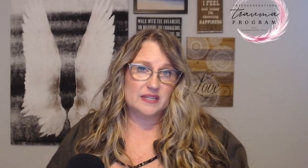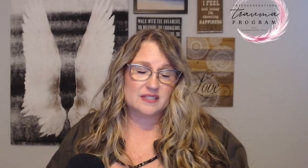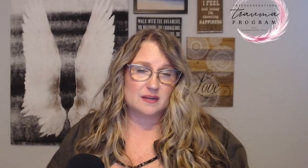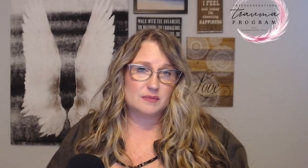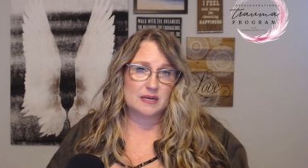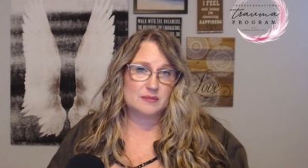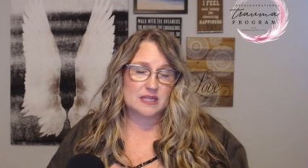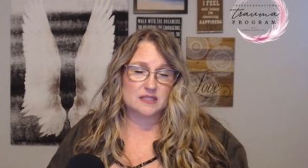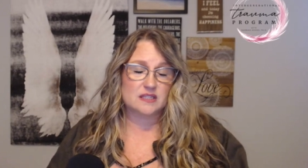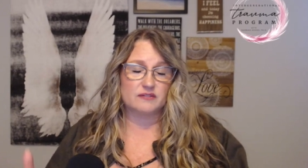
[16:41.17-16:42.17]
And sometimes
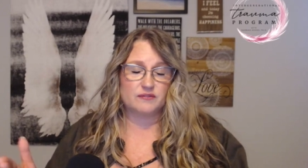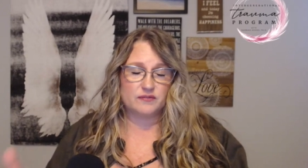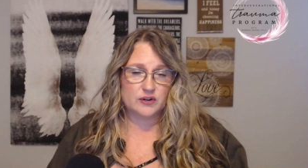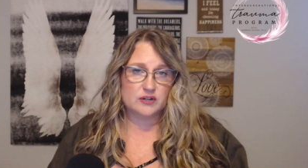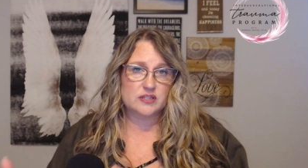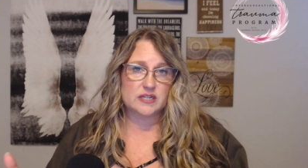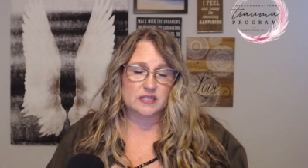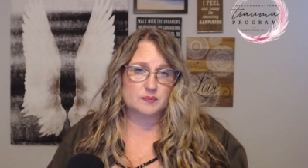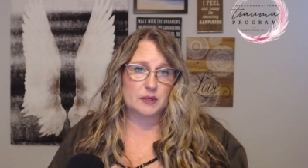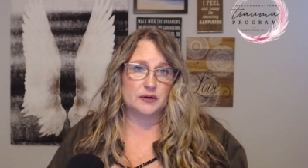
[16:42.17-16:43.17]
that's the first
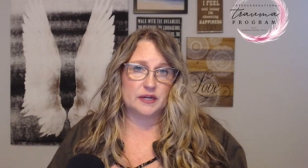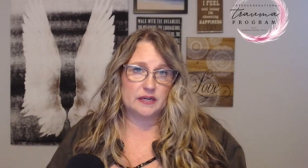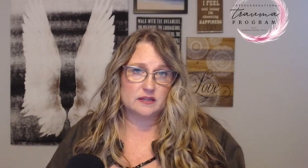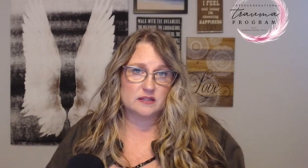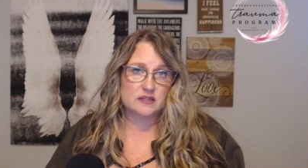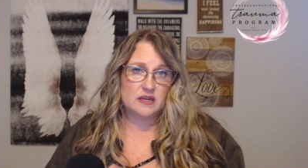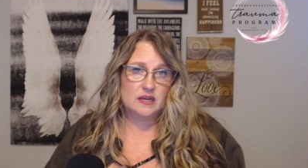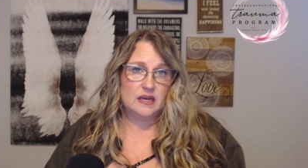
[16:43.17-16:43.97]
experience